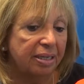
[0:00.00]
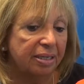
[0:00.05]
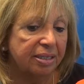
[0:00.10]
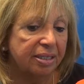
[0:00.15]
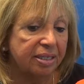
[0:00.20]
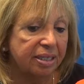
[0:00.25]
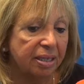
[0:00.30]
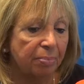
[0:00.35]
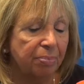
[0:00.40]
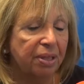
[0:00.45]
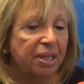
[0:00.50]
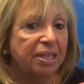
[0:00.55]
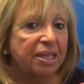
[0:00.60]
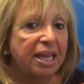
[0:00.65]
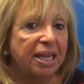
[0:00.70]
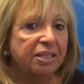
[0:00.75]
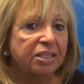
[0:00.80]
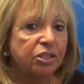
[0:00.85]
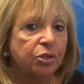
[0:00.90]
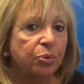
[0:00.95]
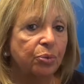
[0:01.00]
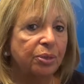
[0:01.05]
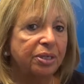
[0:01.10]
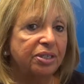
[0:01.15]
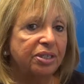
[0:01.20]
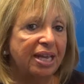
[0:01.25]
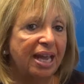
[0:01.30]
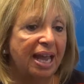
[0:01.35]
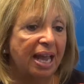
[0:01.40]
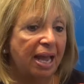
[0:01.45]
something that's
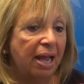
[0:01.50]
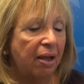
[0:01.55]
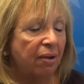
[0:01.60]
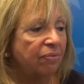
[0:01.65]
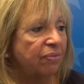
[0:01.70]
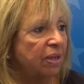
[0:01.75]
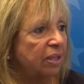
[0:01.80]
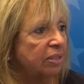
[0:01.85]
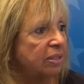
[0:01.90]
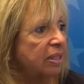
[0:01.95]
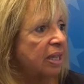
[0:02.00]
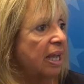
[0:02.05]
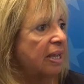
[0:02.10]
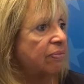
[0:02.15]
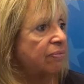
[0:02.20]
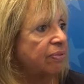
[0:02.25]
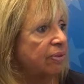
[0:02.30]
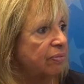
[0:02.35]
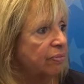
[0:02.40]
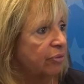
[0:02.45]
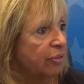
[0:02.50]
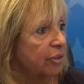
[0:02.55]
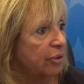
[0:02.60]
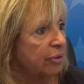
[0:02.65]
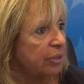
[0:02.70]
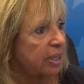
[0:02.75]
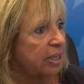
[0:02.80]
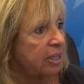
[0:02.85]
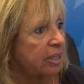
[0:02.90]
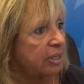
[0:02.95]
going to have a life of
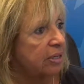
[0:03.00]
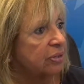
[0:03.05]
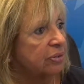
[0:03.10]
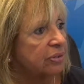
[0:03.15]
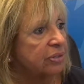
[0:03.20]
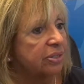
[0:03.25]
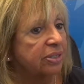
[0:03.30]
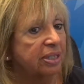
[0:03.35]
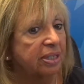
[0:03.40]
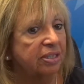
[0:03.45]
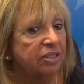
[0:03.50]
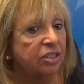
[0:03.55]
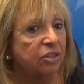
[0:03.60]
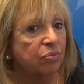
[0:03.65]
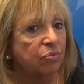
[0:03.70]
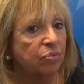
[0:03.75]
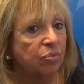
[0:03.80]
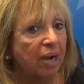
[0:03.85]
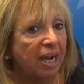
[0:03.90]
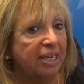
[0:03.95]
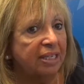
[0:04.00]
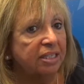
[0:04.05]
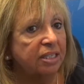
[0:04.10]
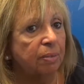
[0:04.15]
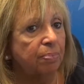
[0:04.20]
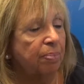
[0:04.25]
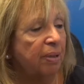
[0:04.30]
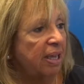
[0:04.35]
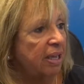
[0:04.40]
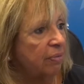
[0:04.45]
30 years, is it right
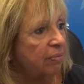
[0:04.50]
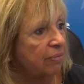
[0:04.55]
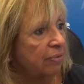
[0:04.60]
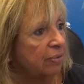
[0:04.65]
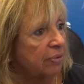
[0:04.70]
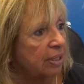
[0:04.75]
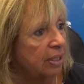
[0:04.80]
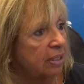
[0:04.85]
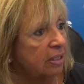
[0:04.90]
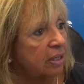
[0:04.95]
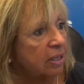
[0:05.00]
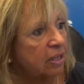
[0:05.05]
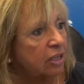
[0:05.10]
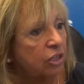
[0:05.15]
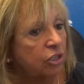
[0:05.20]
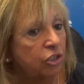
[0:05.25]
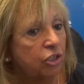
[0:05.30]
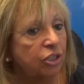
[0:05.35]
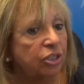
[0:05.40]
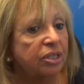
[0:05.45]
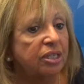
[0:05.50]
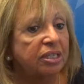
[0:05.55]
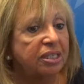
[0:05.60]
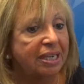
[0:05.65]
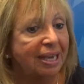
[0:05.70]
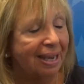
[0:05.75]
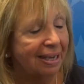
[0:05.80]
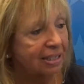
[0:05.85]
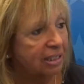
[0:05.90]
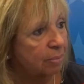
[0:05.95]
to pay for it? Should the
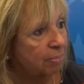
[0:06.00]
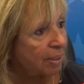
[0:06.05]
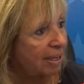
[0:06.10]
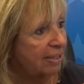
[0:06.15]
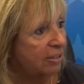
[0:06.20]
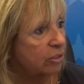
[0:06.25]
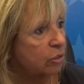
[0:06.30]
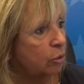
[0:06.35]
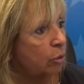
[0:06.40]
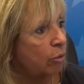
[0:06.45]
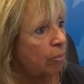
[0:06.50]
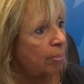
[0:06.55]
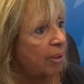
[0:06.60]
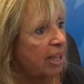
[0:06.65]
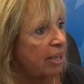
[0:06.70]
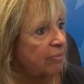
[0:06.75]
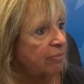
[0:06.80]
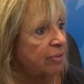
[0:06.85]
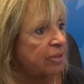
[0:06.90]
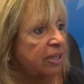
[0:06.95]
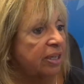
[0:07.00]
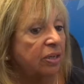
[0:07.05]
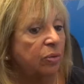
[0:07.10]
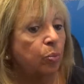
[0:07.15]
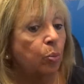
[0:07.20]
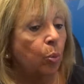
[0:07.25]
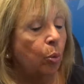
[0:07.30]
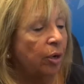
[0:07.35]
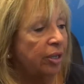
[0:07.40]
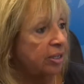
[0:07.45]
taxpayers all pay for it
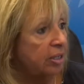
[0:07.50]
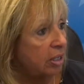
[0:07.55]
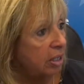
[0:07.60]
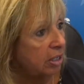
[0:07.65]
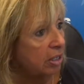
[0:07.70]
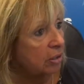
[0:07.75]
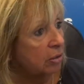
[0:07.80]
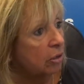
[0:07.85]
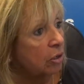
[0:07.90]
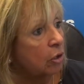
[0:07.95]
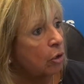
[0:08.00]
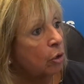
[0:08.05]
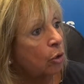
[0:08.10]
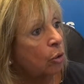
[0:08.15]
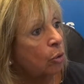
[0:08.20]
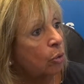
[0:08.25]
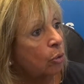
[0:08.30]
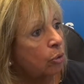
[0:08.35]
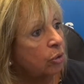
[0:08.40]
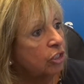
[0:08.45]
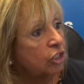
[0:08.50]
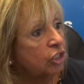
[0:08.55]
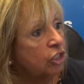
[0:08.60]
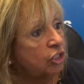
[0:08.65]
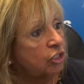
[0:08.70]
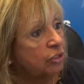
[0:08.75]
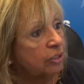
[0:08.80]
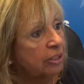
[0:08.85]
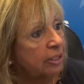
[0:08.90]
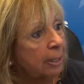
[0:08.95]
in 1 year? Or
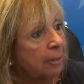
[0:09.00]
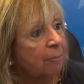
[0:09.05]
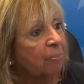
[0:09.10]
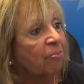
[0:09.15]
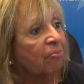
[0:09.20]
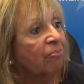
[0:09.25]
should